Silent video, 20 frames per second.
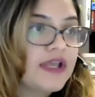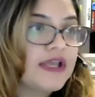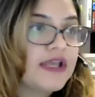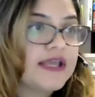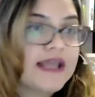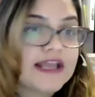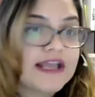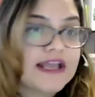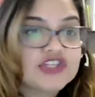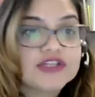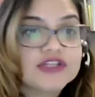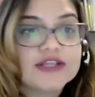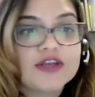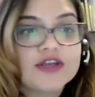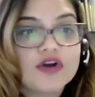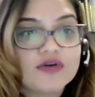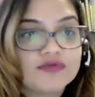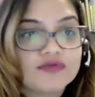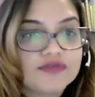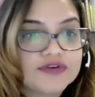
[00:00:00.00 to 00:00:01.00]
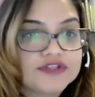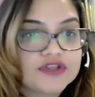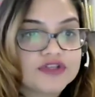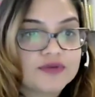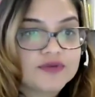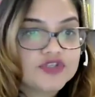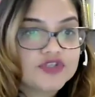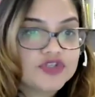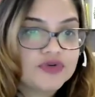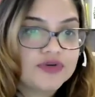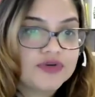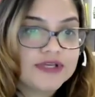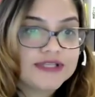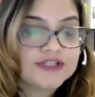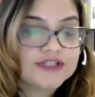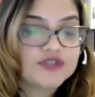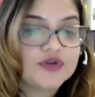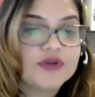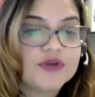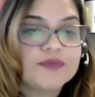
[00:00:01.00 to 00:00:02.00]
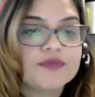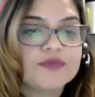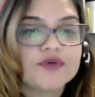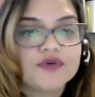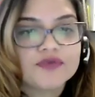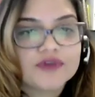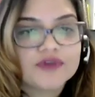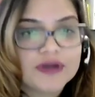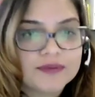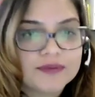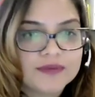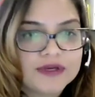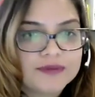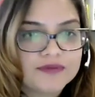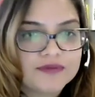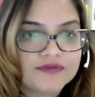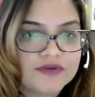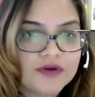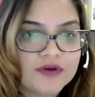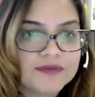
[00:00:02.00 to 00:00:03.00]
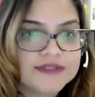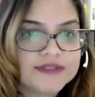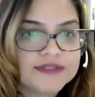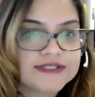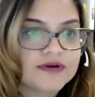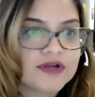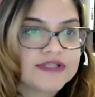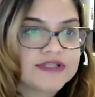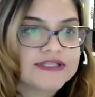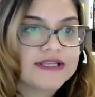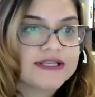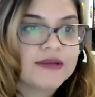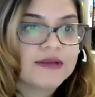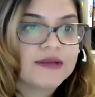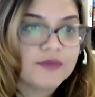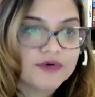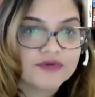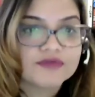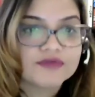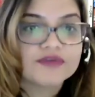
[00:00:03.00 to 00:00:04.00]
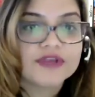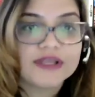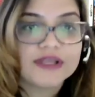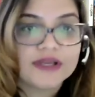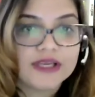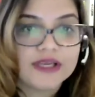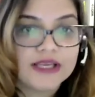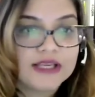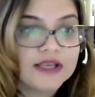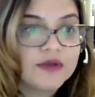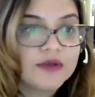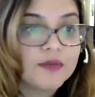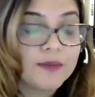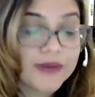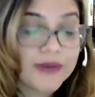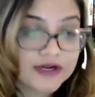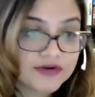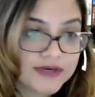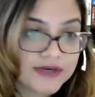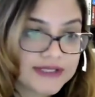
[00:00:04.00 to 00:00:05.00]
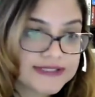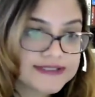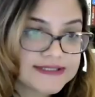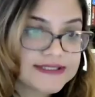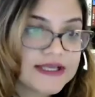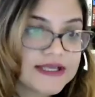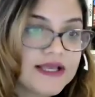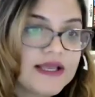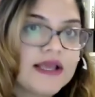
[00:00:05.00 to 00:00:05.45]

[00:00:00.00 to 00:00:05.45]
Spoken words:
It actually offers opportunities to improve company performance across a number of key metrics.